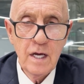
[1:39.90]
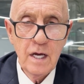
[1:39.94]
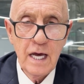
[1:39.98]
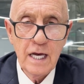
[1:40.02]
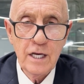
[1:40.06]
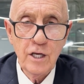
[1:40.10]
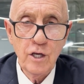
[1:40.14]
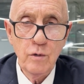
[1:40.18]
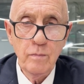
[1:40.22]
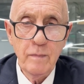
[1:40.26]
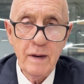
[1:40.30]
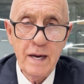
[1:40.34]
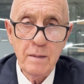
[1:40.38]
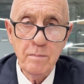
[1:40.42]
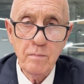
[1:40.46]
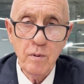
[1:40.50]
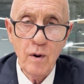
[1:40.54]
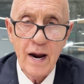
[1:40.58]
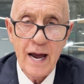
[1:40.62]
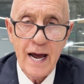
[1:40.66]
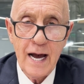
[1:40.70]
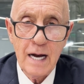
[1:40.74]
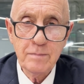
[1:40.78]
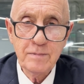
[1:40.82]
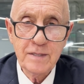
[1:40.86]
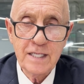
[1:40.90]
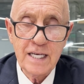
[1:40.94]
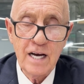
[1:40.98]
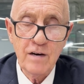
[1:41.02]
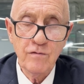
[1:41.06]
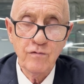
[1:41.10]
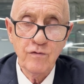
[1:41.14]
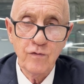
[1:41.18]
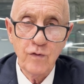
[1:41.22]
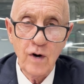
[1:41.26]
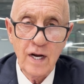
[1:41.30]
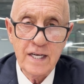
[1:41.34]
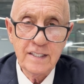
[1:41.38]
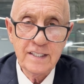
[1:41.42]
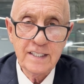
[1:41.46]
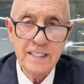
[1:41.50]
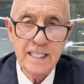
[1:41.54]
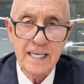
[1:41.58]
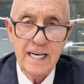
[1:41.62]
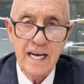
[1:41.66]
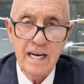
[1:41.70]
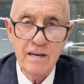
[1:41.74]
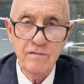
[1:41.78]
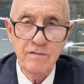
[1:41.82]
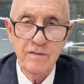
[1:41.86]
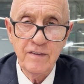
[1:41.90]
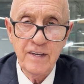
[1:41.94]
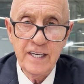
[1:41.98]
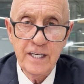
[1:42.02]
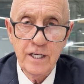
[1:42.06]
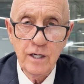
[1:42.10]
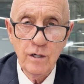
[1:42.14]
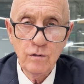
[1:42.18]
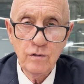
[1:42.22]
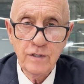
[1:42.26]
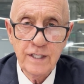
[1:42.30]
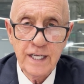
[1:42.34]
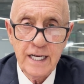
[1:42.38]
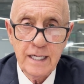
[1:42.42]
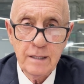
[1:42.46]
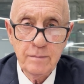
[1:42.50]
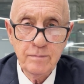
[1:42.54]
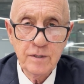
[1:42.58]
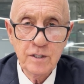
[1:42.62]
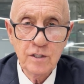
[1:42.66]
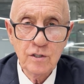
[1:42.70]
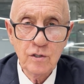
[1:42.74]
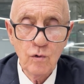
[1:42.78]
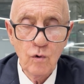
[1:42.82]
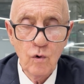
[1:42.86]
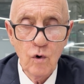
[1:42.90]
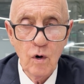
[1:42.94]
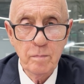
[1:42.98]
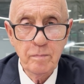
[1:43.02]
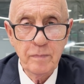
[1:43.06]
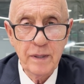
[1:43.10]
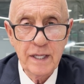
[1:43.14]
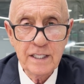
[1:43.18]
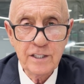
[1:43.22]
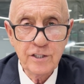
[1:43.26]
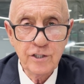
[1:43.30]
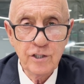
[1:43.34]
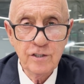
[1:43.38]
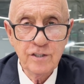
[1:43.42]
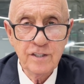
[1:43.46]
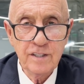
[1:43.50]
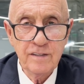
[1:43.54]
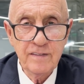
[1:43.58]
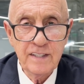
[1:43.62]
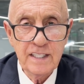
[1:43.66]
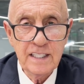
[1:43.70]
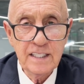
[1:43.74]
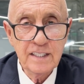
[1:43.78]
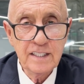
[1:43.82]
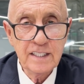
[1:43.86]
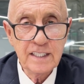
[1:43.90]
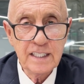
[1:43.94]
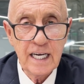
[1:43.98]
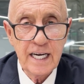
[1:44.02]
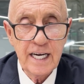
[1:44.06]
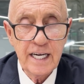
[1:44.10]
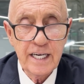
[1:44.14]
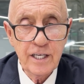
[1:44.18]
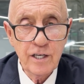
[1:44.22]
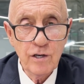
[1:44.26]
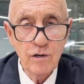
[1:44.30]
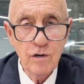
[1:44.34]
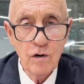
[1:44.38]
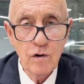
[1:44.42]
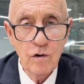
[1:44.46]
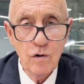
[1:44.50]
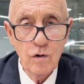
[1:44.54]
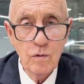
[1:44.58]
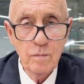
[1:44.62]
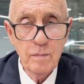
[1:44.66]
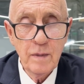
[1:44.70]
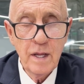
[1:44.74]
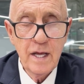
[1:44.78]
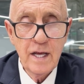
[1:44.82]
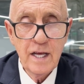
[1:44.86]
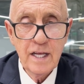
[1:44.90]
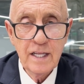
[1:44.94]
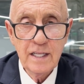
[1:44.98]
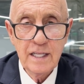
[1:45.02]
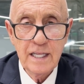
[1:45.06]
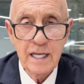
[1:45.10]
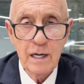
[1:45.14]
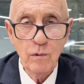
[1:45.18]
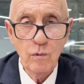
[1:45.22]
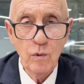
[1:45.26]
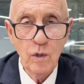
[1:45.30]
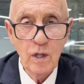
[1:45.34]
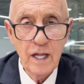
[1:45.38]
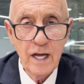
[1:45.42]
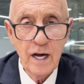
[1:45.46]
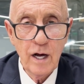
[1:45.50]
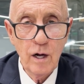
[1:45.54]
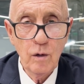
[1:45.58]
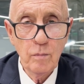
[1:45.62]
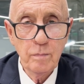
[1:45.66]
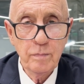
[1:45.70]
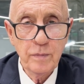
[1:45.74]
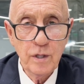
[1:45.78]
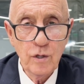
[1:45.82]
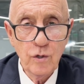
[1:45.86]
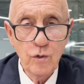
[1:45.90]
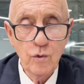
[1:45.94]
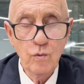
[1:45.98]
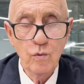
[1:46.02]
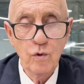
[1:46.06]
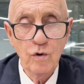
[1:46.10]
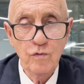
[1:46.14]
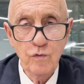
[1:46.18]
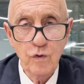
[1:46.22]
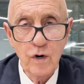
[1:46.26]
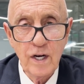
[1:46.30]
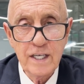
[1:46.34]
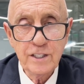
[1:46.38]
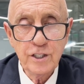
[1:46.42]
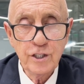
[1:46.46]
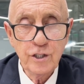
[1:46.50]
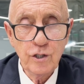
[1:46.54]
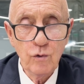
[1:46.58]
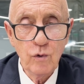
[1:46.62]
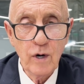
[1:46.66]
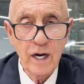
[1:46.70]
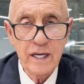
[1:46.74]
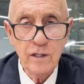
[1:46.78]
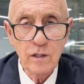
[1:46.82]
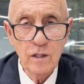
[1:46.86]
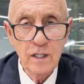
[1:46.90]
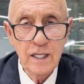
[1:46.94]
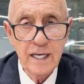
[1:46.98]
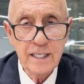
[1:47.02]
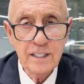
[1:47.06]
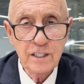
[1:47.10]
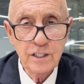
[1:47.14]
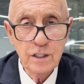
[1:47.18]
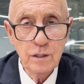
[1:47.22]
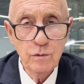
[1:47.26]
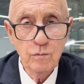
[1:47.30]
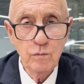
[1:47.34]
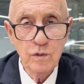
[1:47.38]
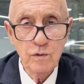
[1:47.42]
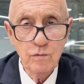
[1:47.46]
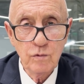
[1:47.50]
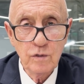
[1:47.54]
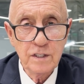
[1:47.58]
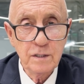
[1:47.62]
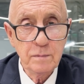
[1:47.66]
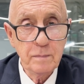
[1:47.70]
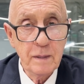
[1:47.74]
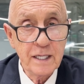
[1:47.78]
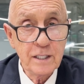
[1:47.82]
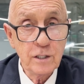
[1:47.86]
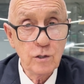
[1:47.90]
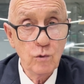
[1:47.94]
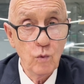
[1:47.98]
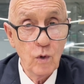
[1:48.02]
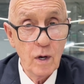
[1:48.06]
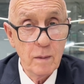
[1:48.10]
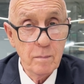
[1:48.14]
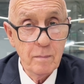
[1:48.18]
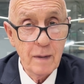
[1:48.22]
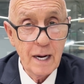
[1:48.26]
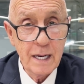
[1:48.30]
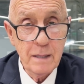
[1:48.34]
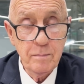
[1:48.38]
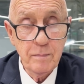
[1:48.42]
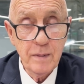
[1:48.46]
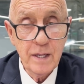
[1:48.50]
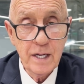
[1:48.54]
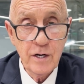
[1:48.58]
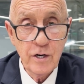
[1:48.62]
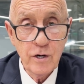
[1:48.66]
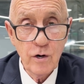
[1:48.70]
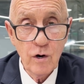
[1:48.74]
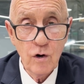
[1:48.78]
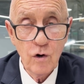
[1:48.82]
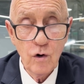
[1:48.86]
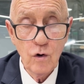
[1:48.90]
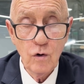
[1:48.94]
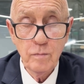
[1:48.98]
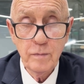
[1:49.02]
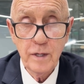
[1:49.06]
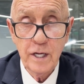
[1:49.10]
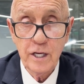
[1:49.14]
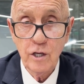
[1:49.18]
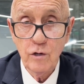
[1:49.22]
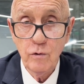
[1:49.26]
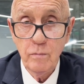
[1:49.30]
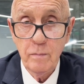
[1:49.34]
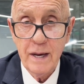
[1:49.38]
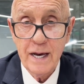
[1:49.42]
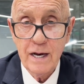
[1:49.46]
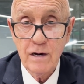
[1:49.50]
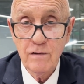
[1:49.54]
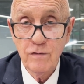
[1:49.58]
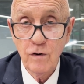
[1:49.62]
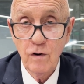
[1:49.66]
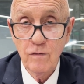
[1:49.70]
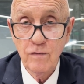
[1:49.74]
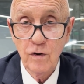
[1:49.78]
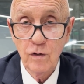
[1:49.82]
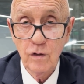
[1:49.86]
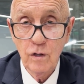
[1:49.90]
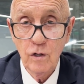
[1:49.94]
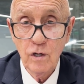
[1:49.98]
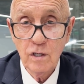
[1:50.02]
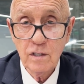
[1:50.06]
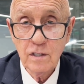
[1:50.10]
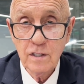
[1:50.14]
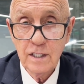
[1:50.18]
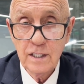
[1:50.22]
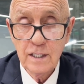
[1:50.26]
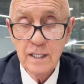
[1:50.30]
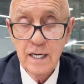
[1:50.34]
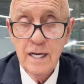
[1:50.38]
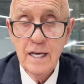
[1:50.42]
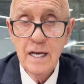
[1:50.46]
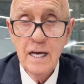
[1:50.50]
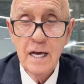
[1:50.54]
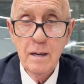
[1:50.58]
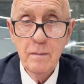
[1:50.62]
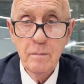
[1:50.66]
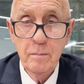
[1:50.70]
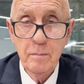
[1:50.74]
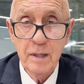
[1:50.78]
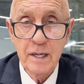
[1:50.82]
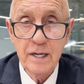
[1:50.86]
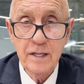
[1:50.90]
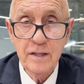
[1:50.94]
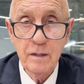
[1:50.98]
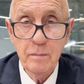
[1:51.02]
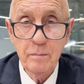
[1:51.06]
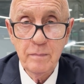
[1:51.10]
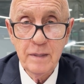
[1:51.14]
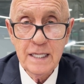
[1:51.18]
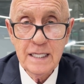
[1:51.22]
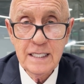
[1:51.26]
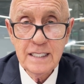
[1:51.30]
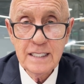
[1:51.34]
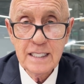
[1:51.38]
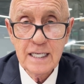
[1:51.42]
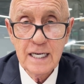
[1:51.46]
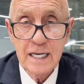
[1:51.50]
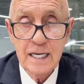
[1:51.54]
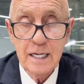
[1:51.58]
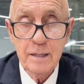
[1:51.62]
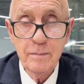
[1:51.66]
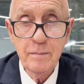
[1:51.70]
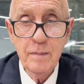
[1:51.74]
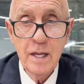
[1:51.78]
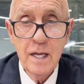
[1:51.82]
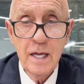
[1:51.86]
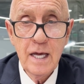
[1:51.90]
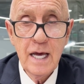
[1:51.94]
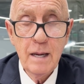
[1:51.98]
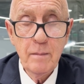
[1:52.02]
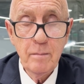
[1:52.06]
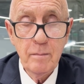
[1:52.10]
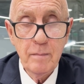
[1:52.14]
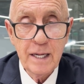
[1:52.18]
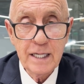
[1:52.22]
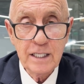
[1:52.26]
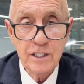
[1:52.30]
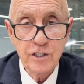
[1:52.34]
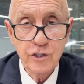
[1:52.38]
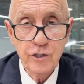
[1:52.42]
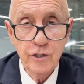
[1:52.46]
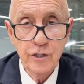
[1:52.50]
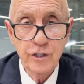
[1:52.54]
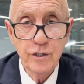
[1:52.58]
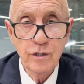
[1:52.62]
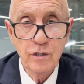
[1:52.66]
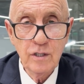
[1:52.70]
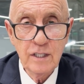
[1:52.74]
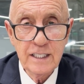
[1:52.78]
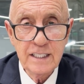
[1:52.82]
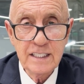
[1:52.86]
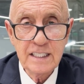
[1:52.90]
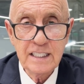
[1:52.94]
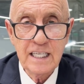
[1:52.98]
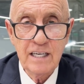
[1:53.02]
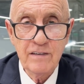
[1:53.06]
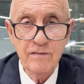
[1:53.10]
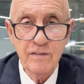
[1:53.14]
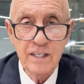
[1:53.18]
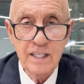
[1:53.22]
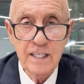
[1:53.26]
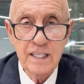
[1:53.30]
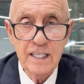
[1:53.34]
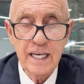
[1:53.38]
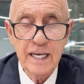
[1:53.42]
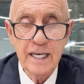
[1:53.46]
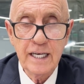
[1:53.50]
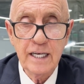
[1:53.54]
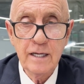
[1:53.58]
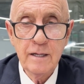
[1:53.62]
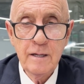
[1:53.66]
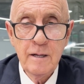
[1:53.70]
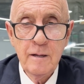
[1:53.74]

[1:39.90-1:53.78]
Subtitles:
You may perhaps have friends that have videotapes or pictures of the inside of your home that will help you refresh your recollection with respect to what might be in your home that you may have overlooked. But in the meantime, make sure you list everything.